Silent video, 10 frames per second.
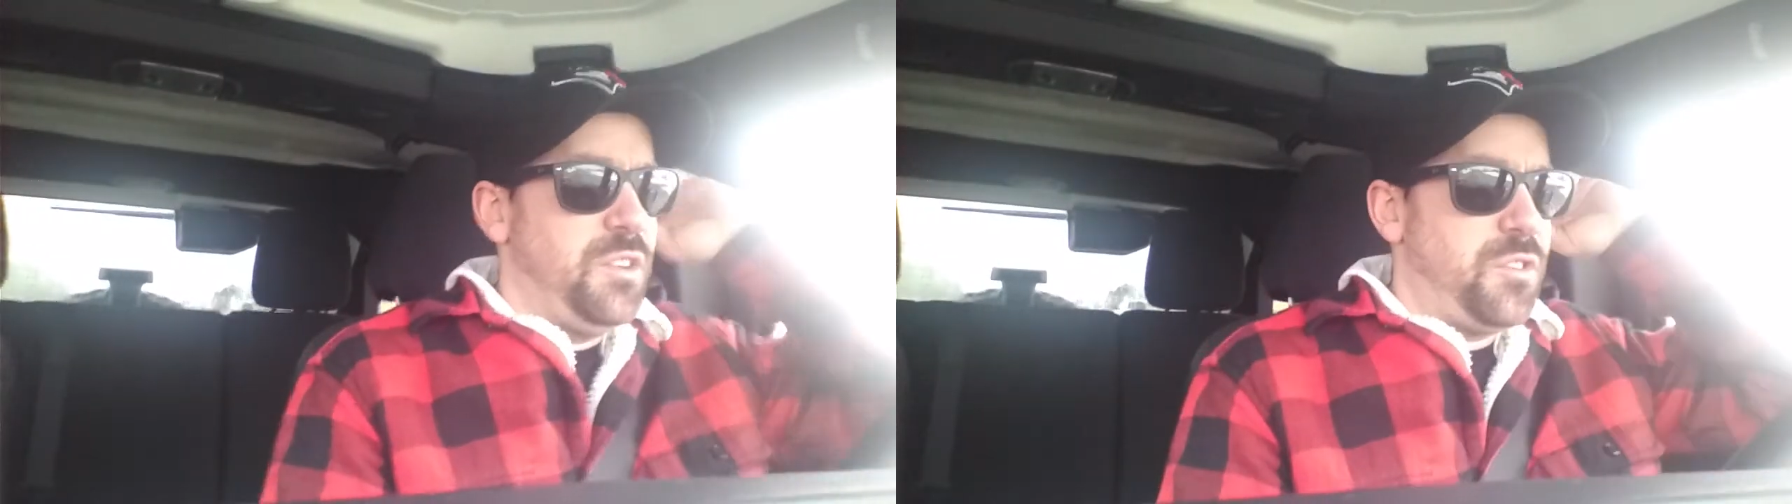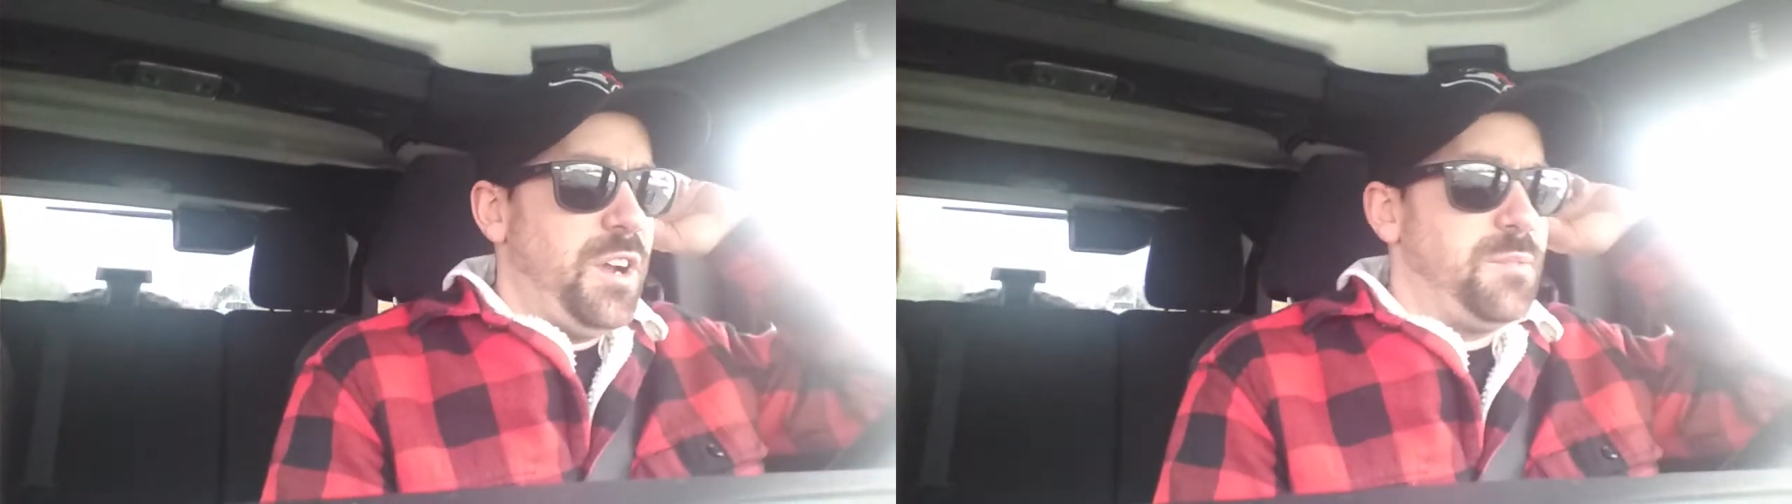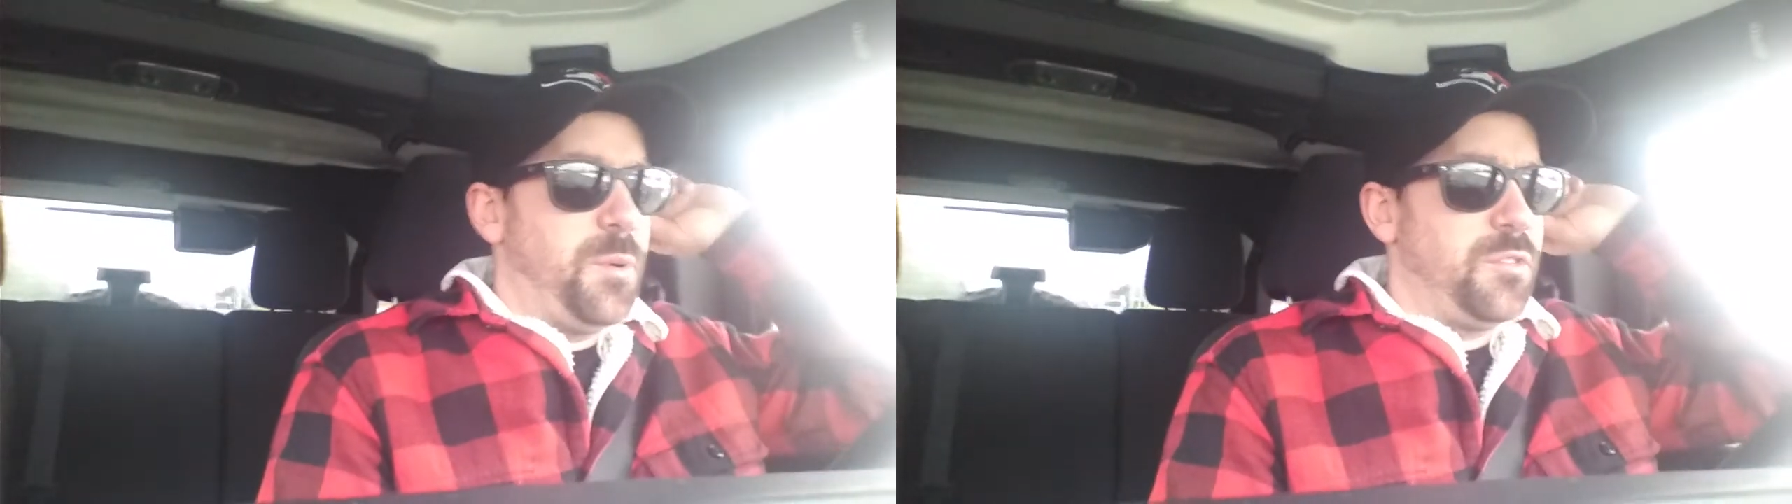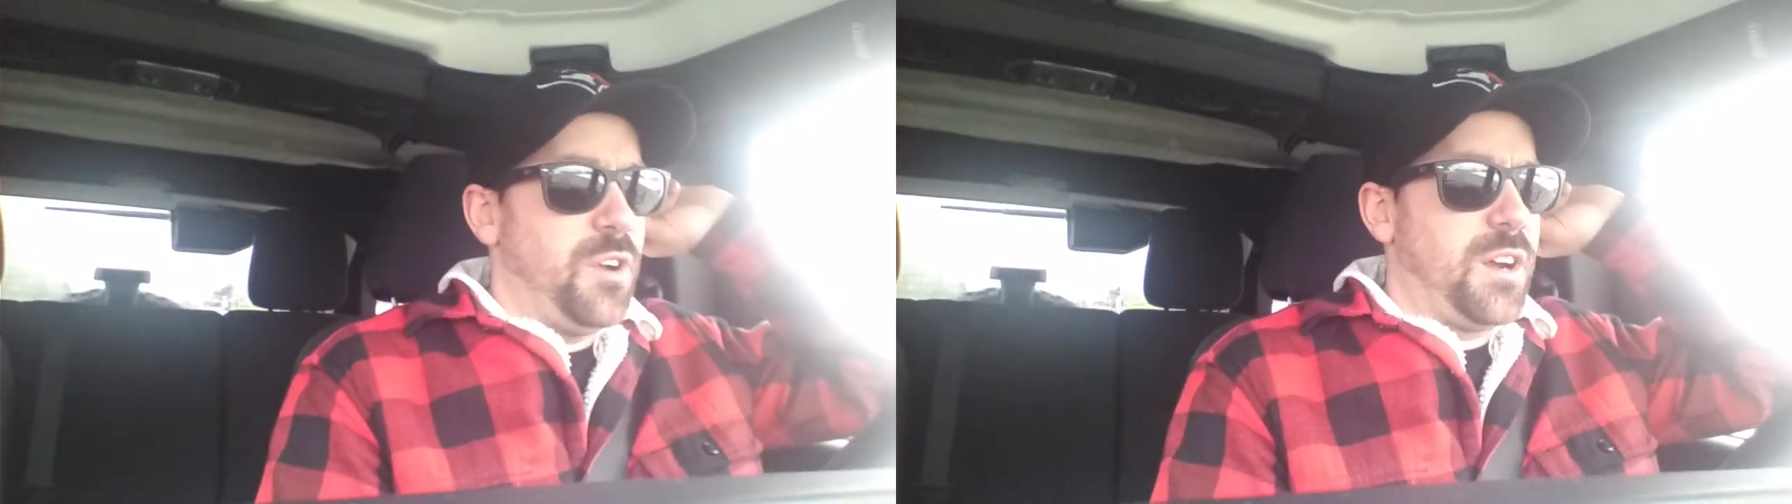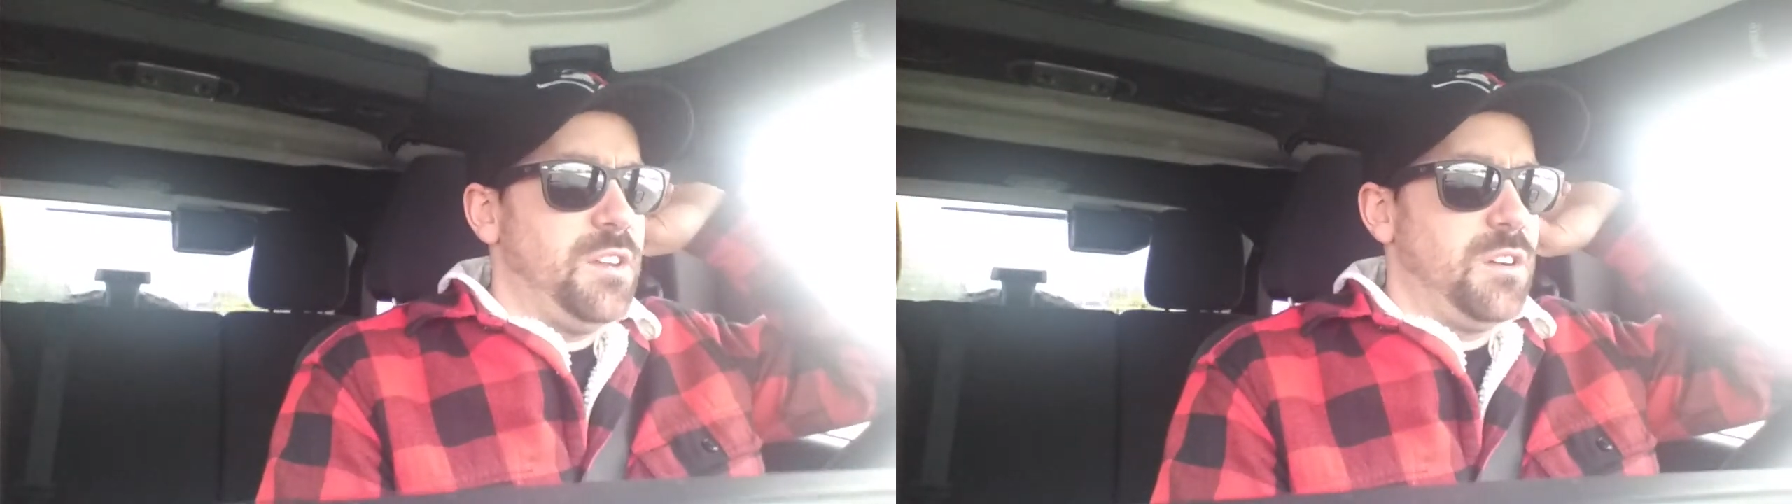transport
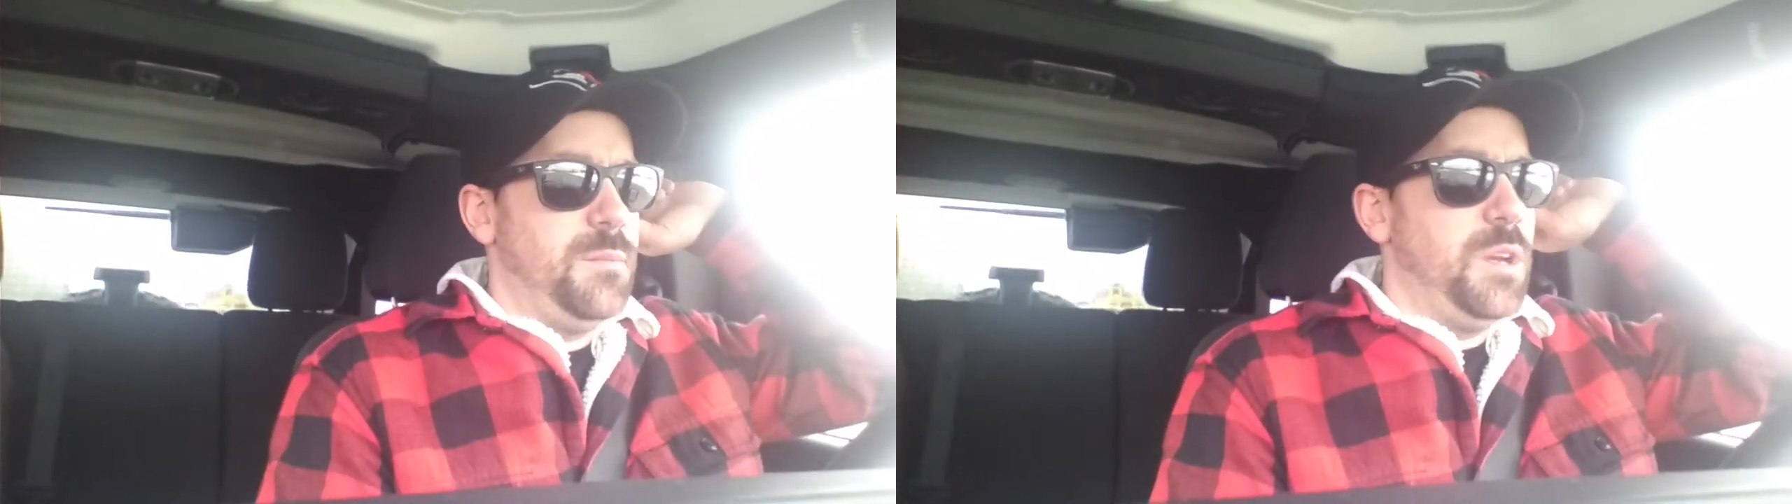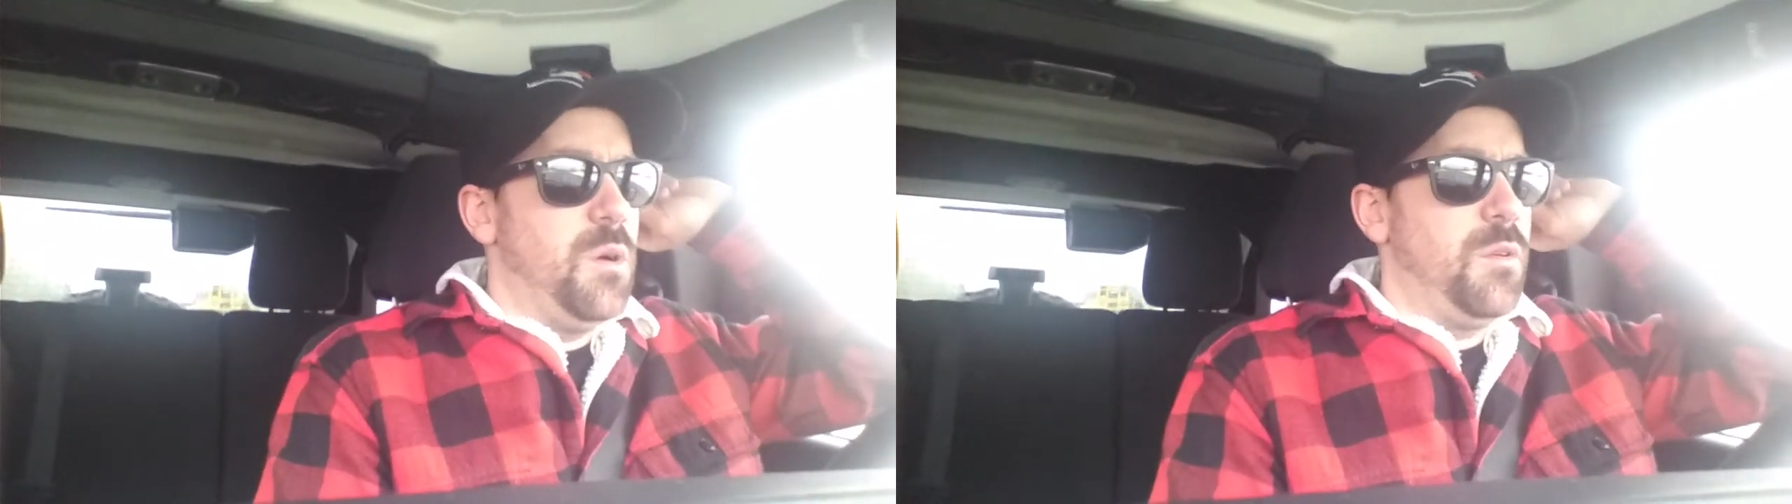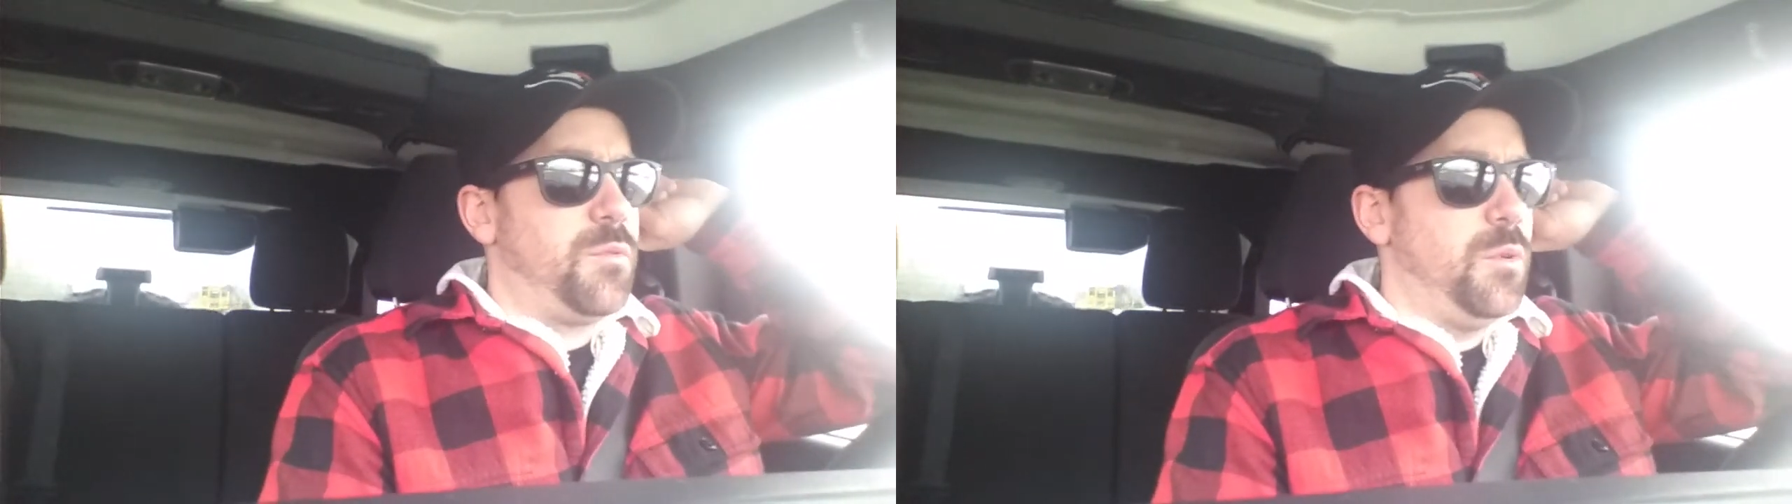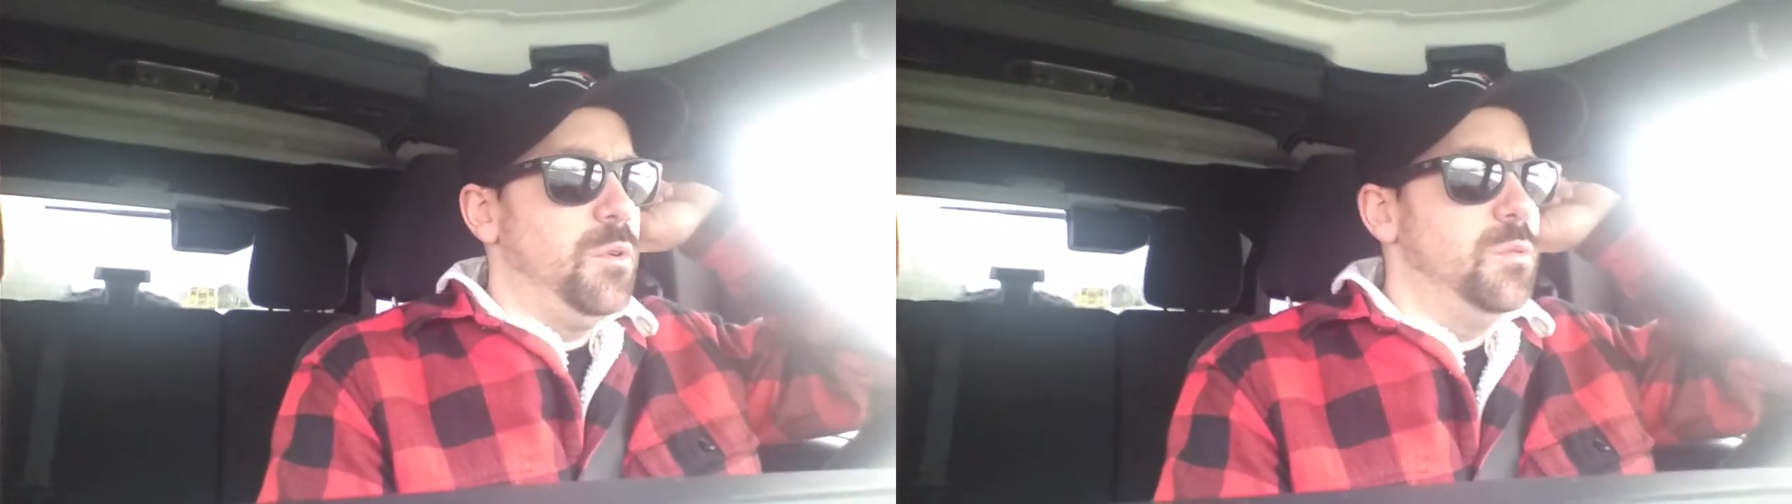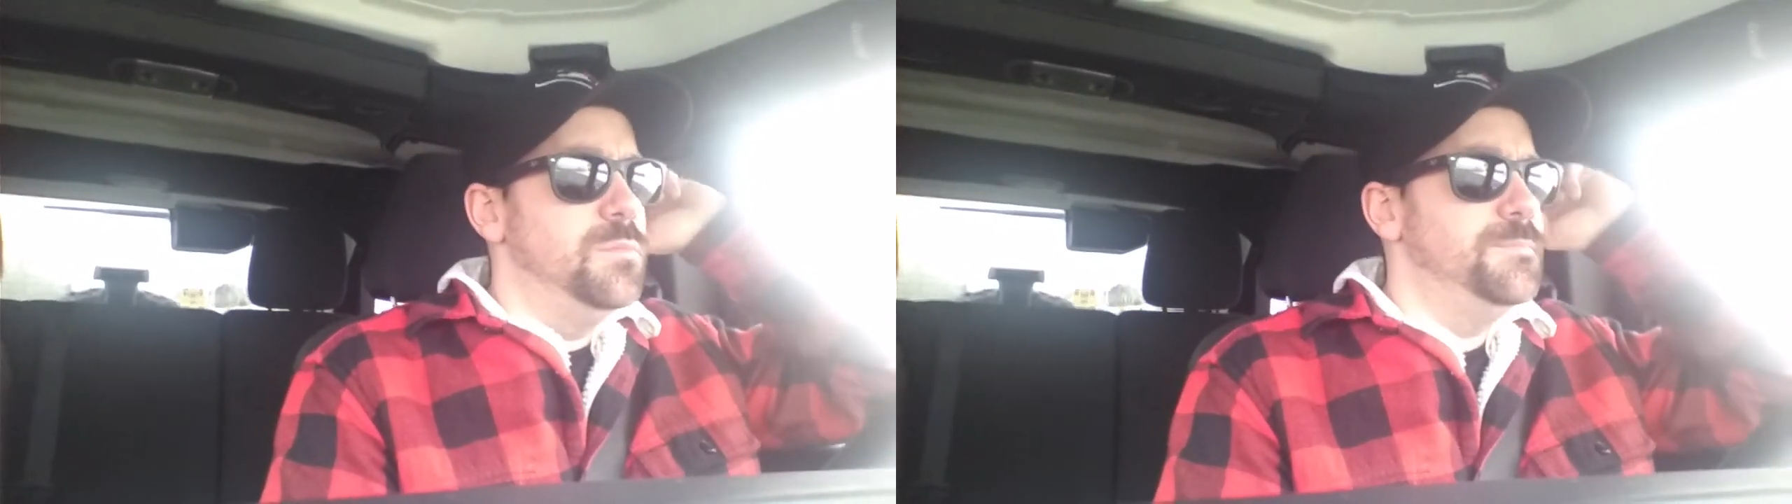truck and you're going to be going through